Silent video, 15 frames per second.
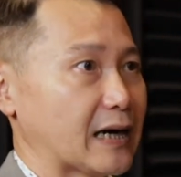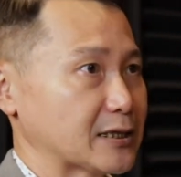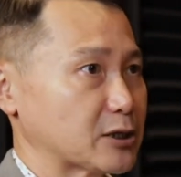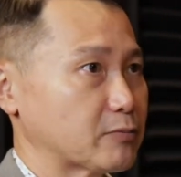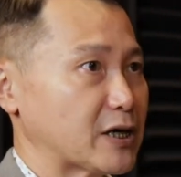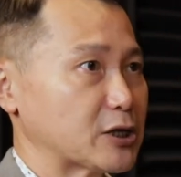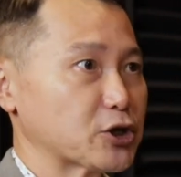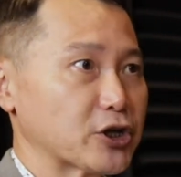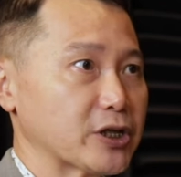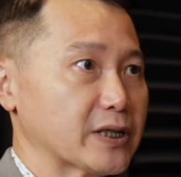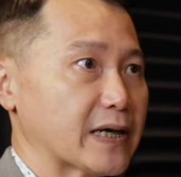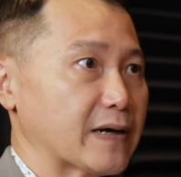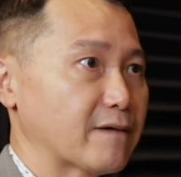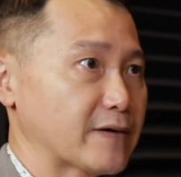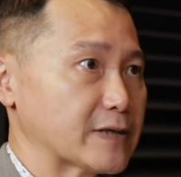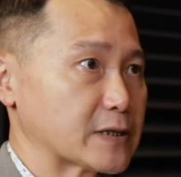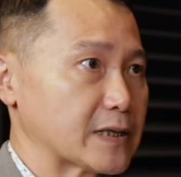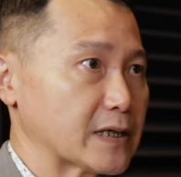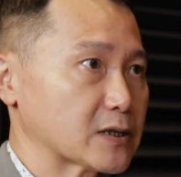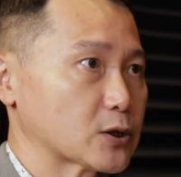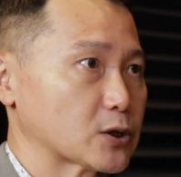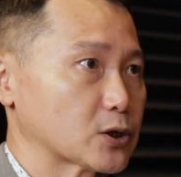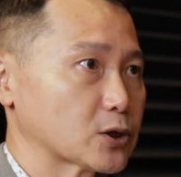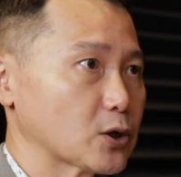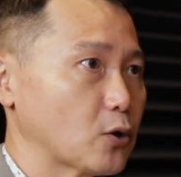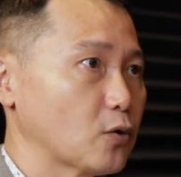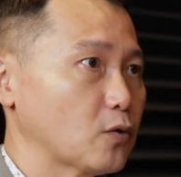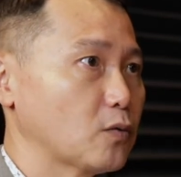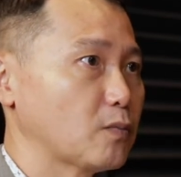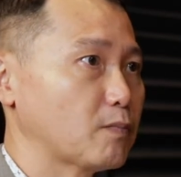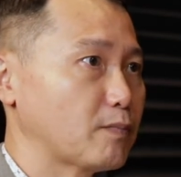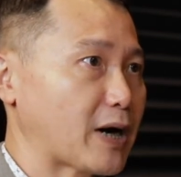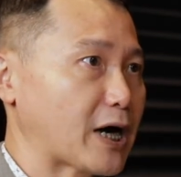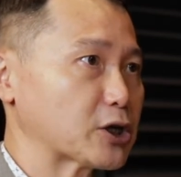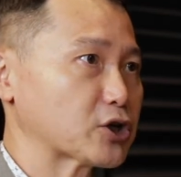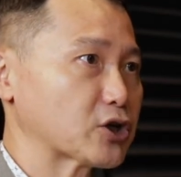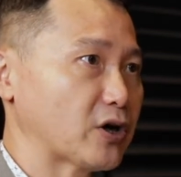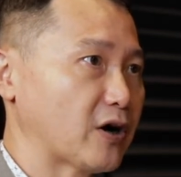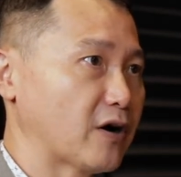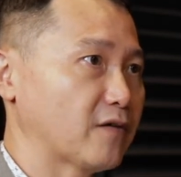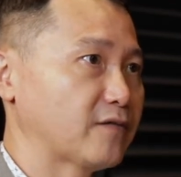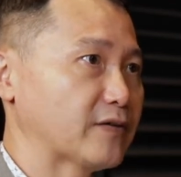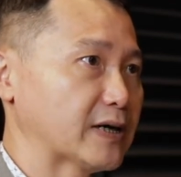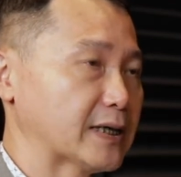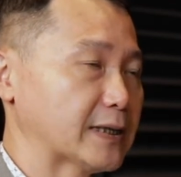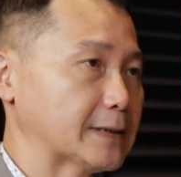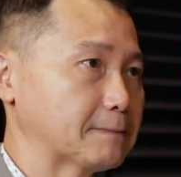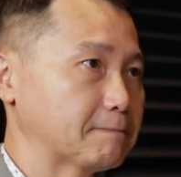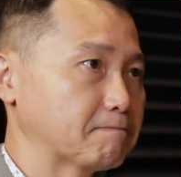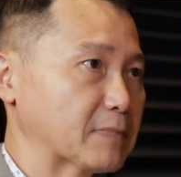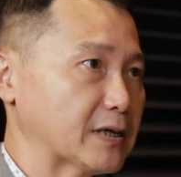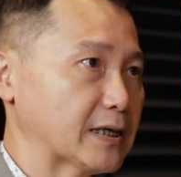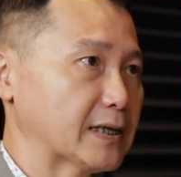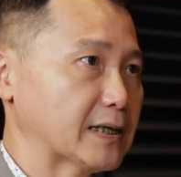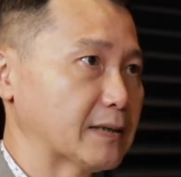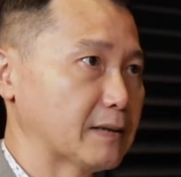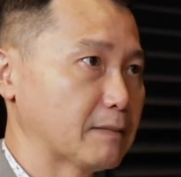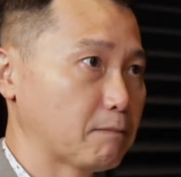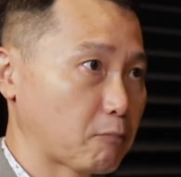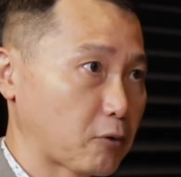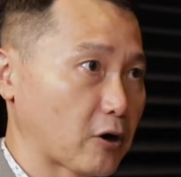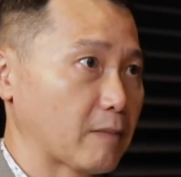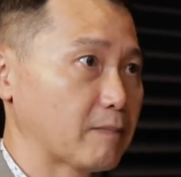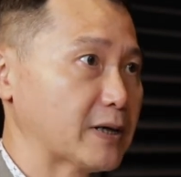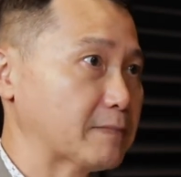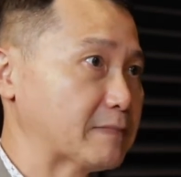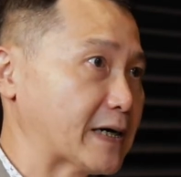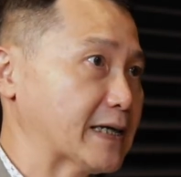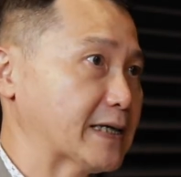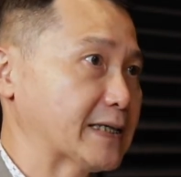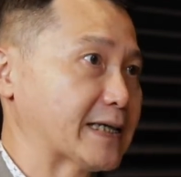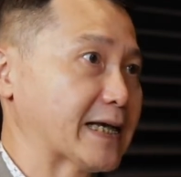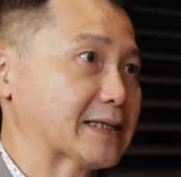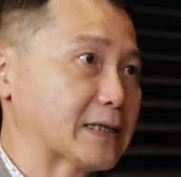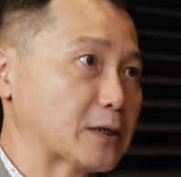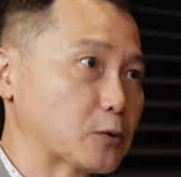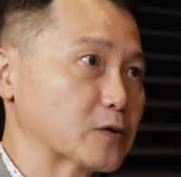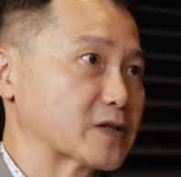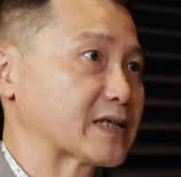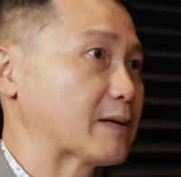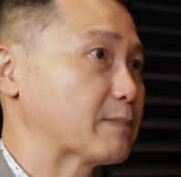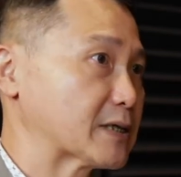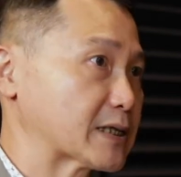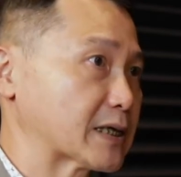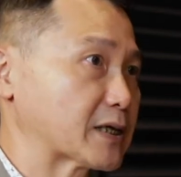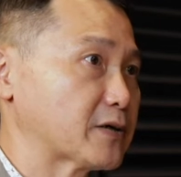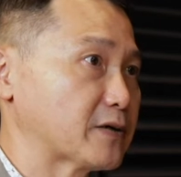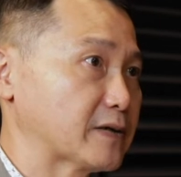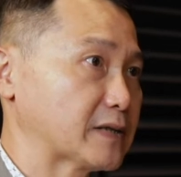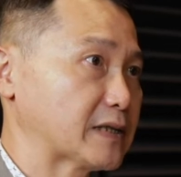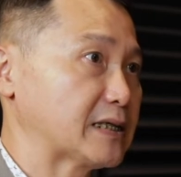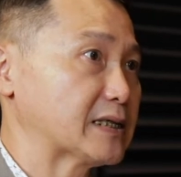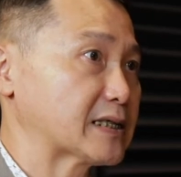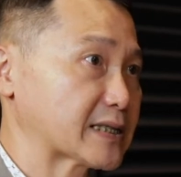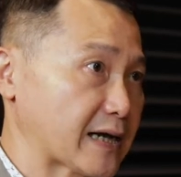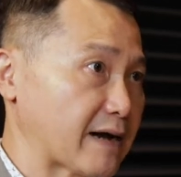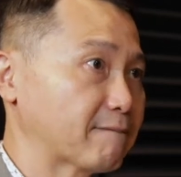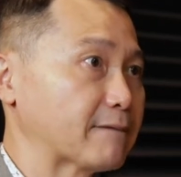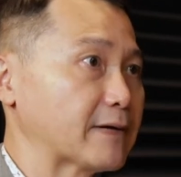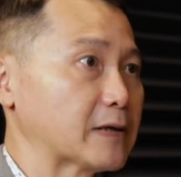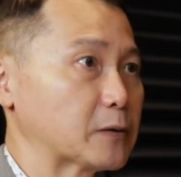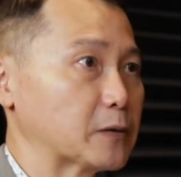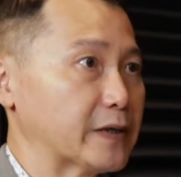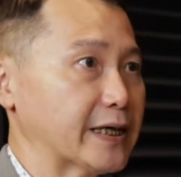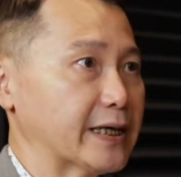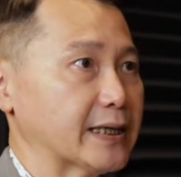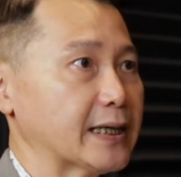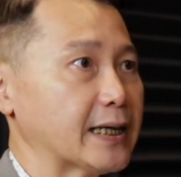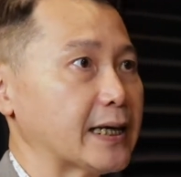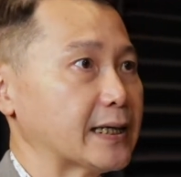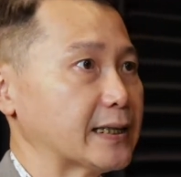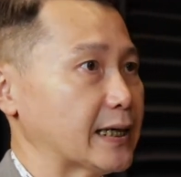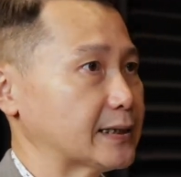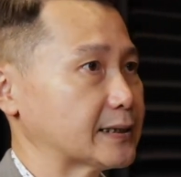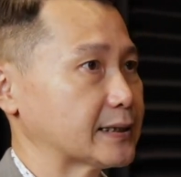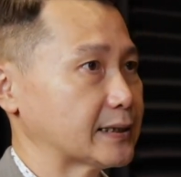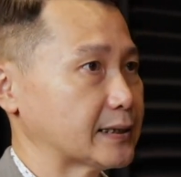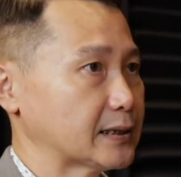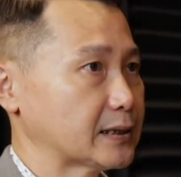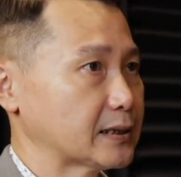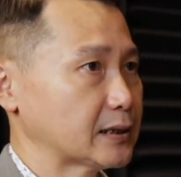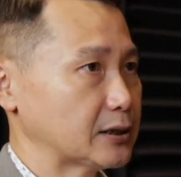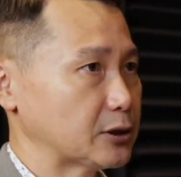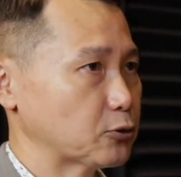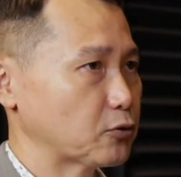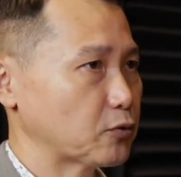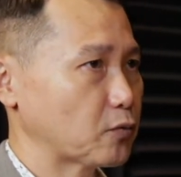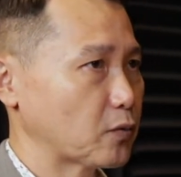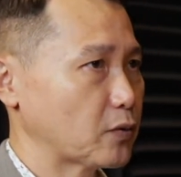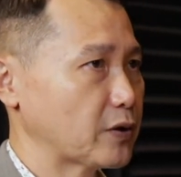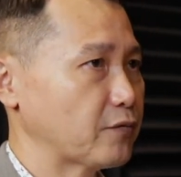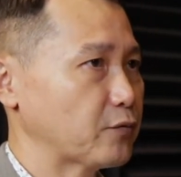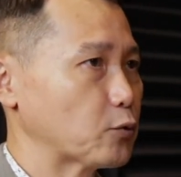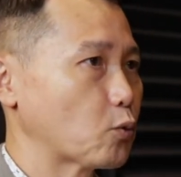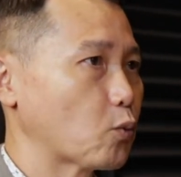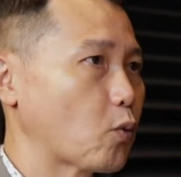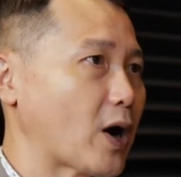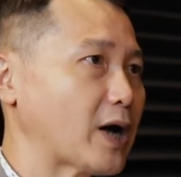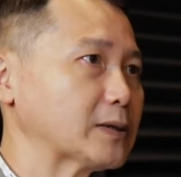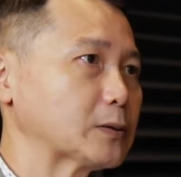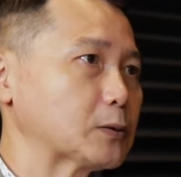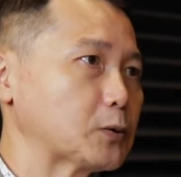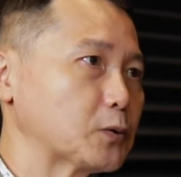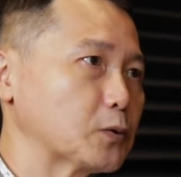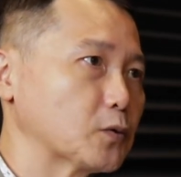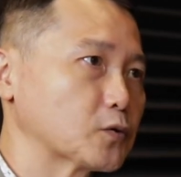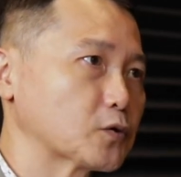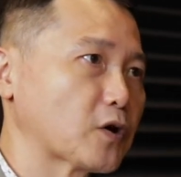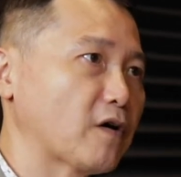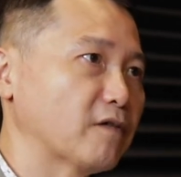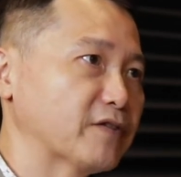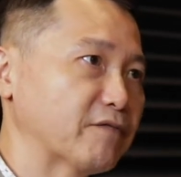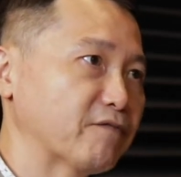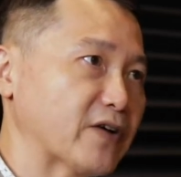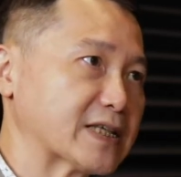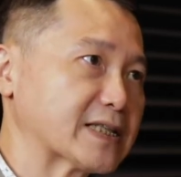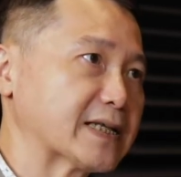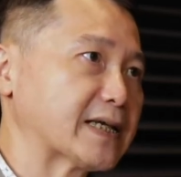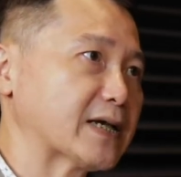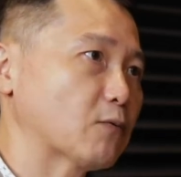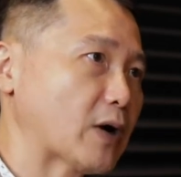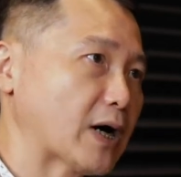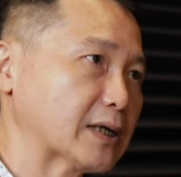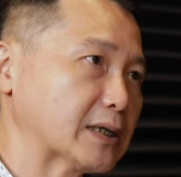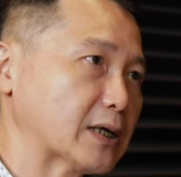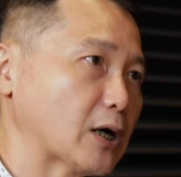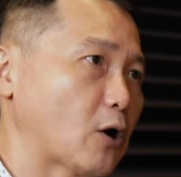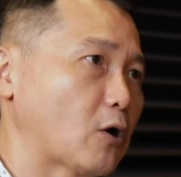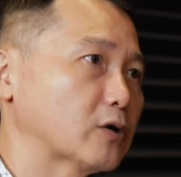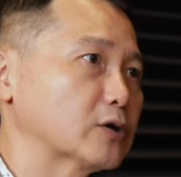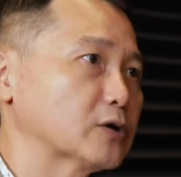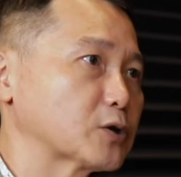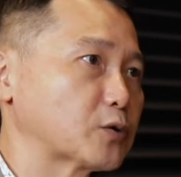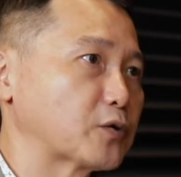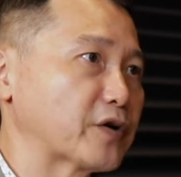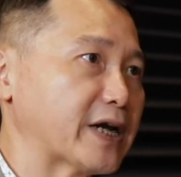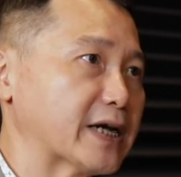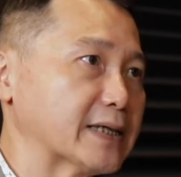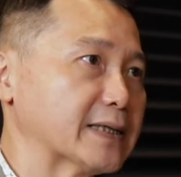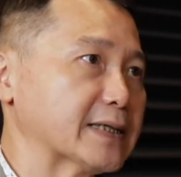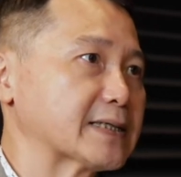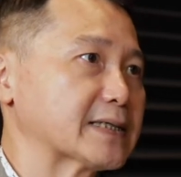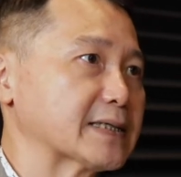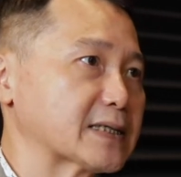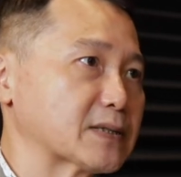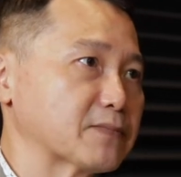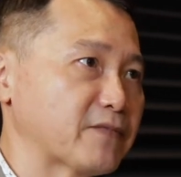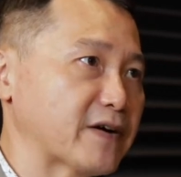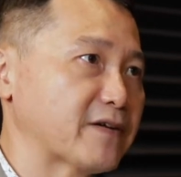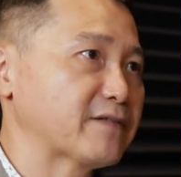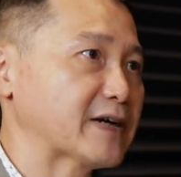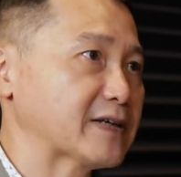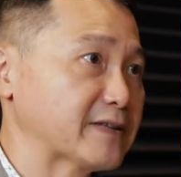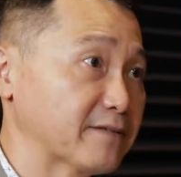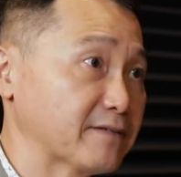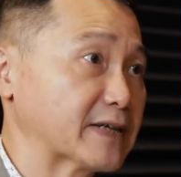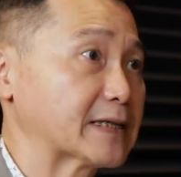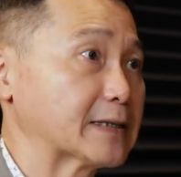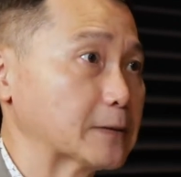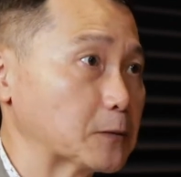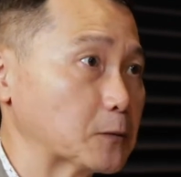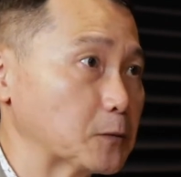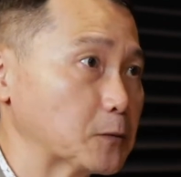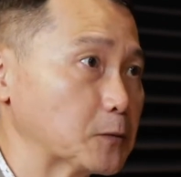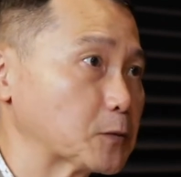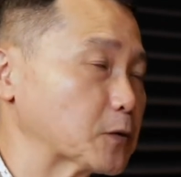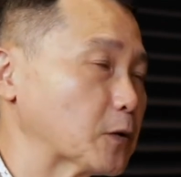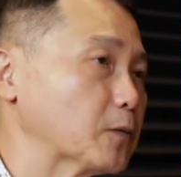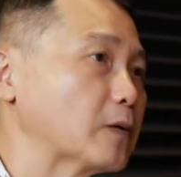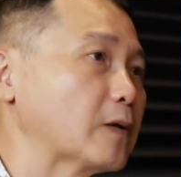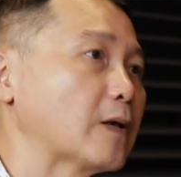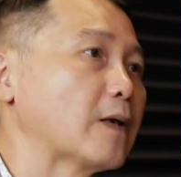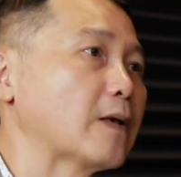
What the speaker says: as you mentioned, there is just so much of a problem, right, in getting good cybersecurity stuff today that if you want to sort of investigate what are all those gray alerts, it's very, very difficult to do so.